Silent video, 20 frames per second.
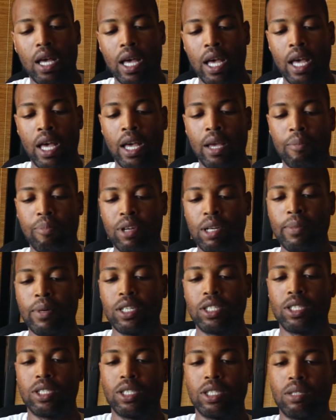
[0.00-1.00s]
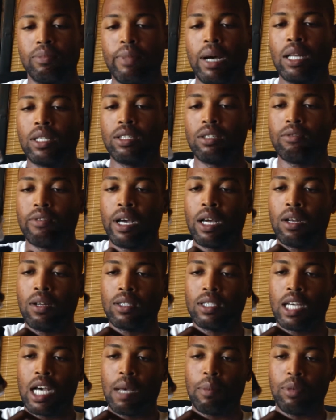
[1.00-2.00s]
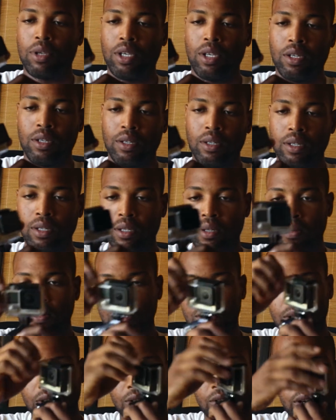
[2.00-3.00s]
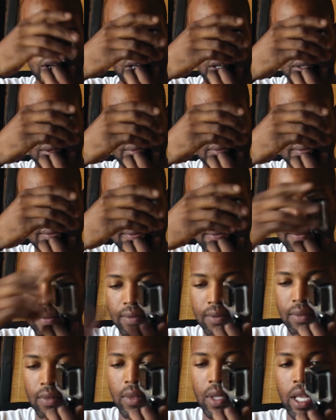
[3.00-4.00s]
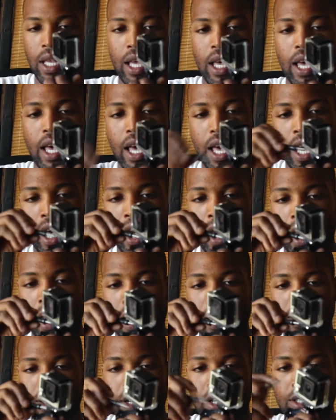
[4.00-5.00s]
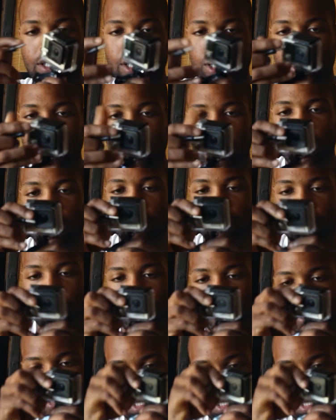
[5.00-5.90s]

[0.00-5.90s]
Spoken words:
and pretty much just mount it right on top here, which is great. And you can just kind of put the